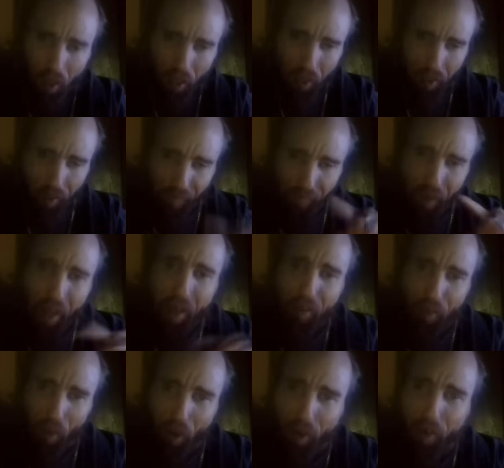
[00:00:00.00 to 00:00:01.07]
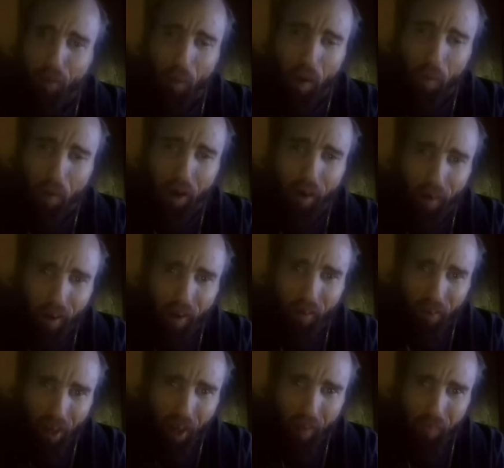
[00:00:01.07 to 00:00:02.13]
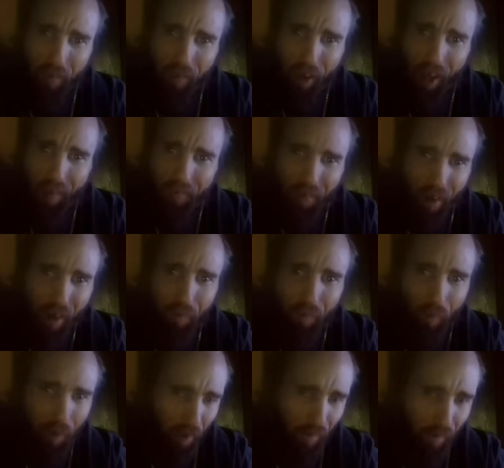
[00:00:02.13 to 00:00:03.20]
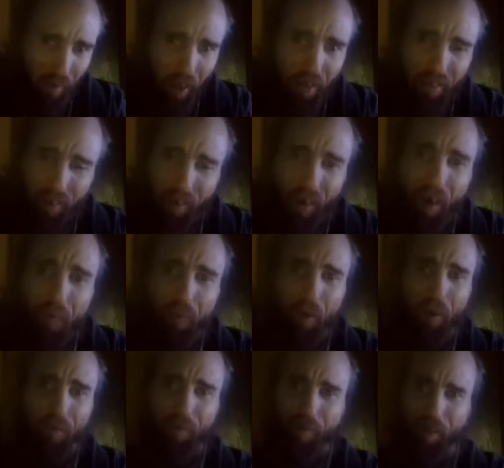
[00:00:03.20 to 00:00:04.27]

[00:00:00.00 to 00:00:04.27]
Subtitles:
You may as well enjoy what little time you have left with your friends and loved ones.